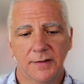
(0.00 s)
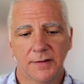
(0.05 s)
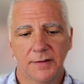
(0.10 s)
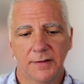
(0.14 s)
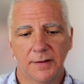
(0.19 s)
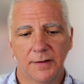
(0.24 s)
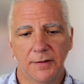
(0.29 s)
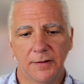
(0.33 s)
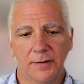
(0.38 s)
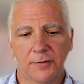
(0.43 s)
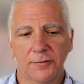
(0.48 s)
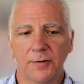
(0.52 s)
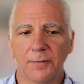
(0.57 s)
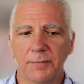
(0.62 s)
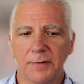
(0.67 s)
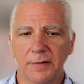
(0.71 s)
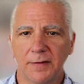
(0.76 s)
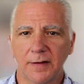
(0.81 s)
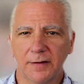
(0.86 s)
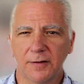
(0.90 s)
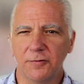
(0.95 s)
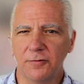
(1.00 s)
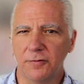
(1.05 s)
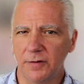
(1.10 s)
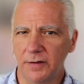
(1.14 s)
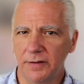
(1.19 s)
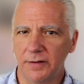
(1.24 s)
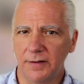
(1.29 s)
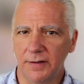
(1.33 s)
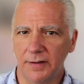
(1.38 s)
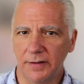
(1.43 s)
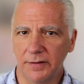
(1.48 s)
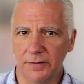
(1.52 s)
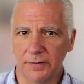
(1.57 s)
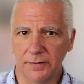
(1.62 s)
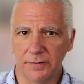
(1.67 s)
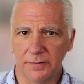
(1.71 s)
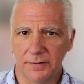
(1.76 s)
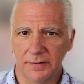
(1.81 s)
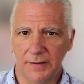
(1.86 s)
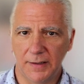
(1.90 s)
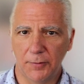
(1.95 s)
It's something that can run on
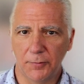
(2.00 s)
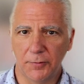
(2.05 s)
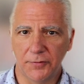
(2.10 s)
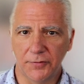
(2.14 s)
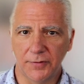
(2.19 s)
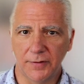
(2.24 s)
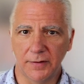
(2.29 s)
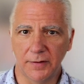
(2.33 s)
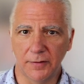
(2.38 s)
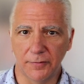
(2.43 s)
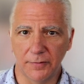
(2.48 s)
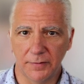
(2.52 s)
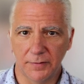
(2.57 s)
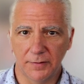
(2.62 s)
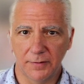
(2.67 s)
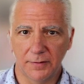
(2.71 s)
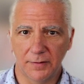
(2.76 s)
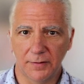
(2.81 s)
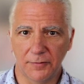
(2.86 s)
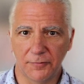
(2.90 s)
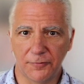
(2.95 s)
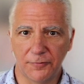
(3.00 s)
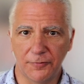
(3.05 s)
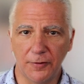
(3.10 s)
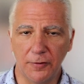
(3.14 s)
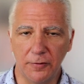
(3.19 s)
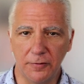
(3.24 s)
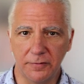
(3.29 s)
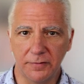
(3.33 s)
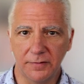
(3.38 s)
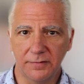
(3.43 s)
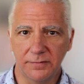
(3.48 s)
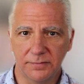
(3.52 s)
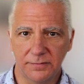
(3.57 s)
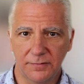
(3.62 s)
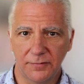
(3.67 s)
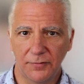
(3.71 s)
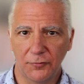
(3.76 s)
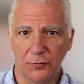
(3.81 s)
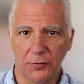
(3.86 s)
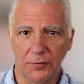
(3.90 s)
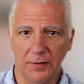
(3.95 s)
I would say, a phone
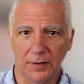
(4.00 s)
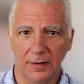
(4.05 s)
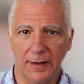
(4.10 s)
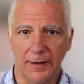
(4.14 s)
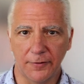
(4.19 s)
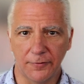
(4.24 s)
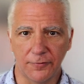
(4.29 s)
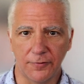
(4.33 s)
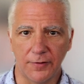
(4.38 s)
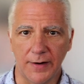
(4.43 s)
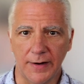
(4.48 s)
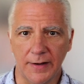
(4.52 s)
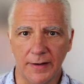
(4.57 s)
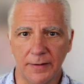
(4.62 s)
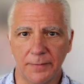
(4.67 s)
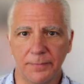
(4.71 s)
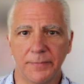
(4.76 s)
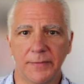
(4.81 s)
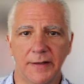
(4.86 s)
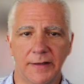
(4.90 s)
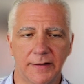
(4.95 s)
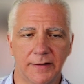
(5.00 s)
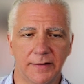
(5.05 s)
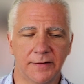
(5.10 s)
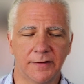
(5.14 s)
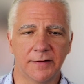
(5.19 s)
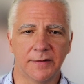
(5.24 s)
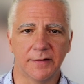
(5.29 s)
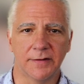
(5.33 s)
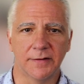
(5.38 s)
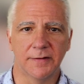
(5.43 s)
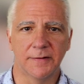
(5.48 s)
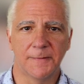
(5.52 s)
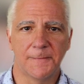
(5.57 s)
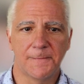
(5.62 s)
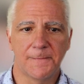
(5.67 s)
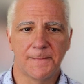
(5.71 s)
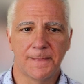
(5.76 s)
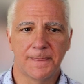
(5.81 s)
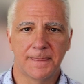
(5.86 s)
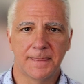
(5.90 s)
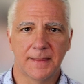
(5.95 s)
with a lot of RAM and
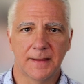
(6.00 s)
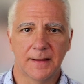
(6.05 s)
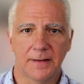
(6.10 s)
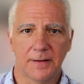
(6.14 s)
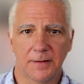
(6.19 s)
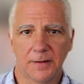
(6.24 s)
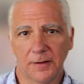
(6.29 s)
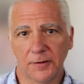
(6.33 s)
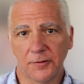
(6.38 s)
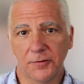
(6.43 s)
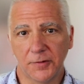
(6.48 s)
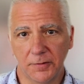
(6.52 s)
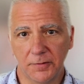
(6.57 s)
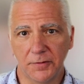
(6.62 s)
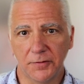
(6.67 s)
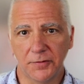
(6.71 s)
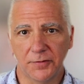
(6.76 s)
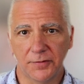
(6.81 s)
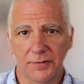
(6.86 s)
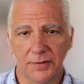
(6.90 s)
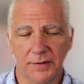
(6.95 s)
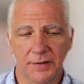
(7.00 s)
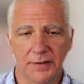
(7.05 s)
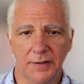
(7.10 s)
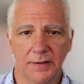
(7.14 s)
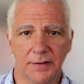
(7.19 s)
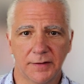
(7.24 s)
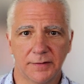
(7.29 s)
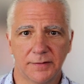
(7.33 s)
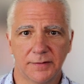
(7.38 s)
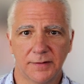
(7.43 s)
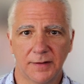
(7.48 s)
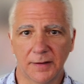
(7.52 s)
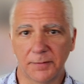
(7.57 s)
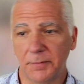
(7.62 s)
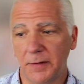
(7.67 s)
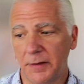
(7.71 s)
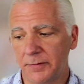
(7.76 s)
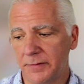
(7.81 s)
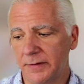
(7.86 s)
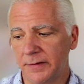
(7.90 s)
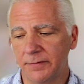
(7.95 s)
serious, like
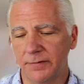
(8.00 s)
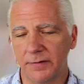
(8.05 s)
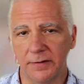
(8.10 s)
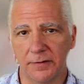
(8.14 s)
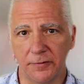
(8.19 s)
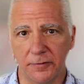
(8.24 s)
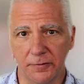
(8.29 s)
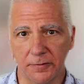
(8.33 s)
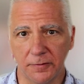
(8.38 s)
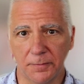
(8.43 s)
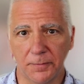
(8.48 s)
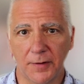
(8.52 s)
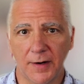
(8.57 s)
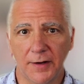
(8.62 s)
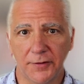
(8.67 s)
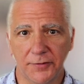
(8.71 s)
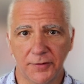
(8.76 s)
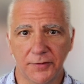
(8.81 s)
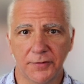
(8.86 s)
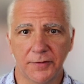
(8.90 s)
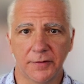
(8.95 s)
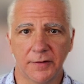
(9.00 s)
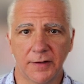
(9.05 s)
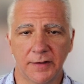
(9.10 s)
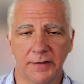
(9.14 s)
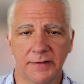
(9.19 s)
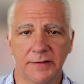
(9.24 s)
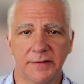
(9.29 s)
maybe even a neural processor on it.